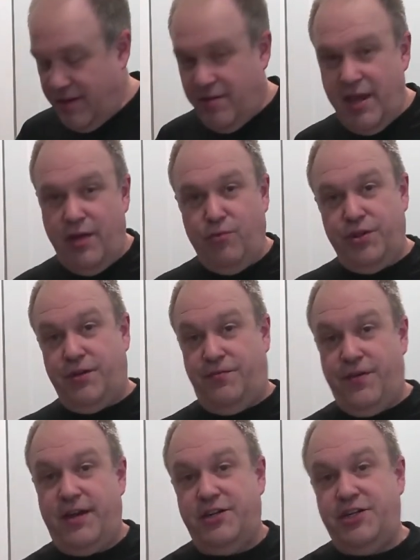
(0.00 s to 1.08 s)
And with a
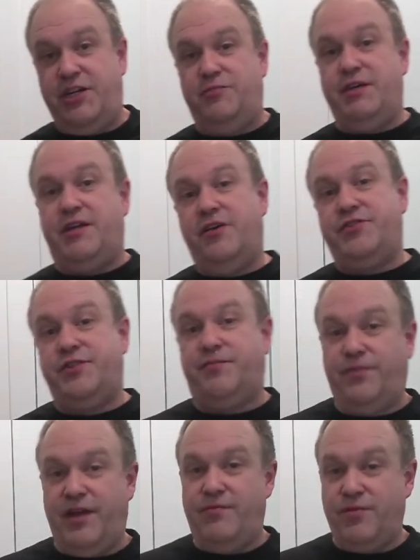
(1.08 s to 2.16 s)
feta cheese, because of the
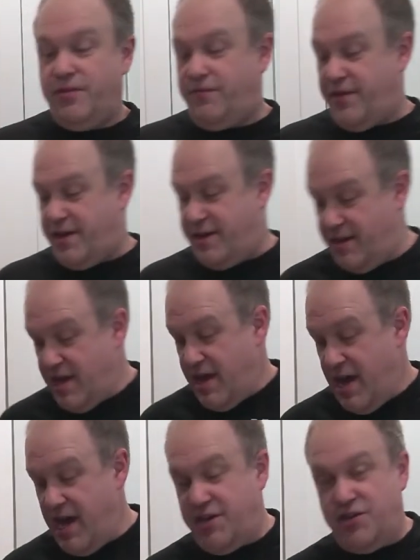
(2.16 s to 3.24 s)
flavor of the feta,
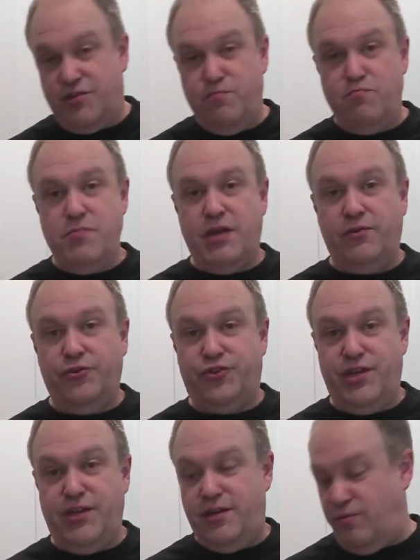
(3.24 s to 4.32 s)
it just mingles
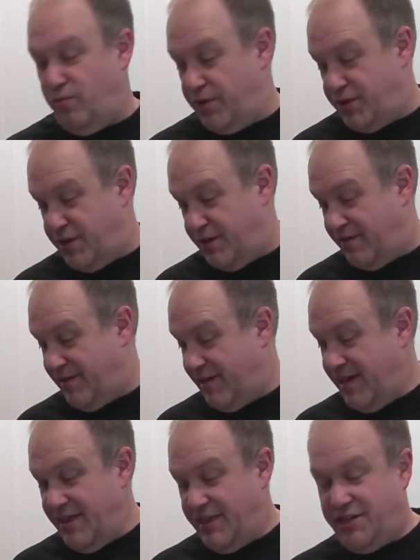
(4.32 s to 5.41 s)
in with the
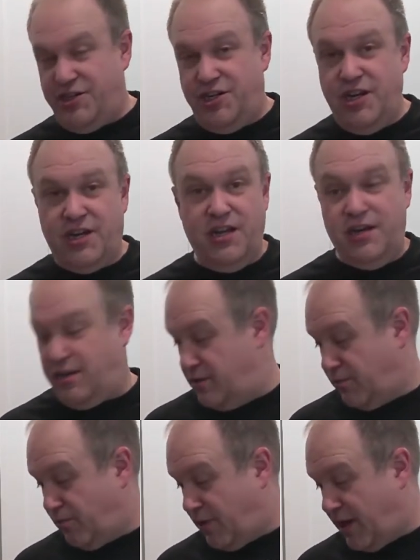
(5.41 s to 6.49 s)
chicken and the
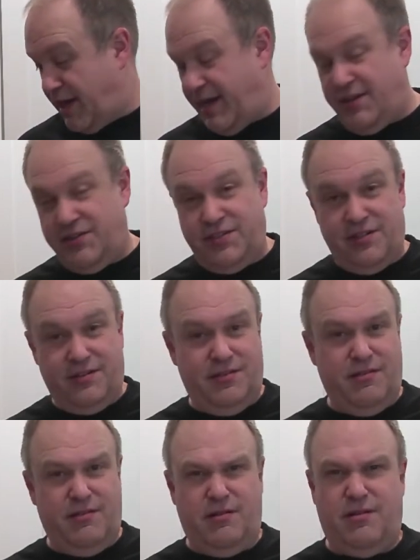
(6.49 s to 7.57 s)
rice.
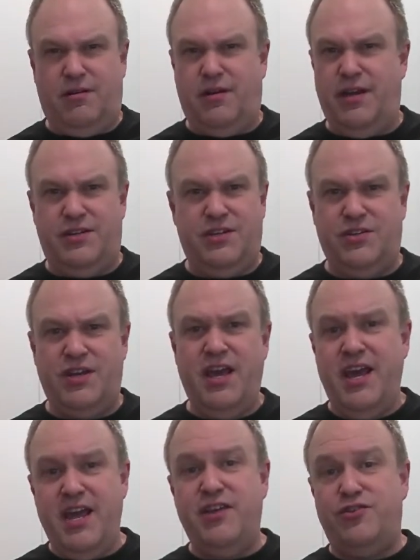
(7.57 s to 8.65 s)
And, it
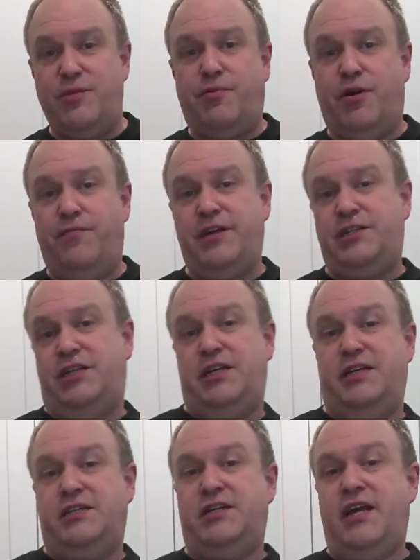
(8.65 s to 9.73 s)
is the perfect
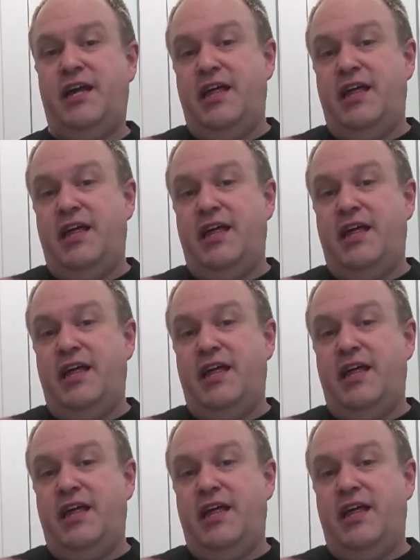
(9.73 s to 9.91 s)
cheese.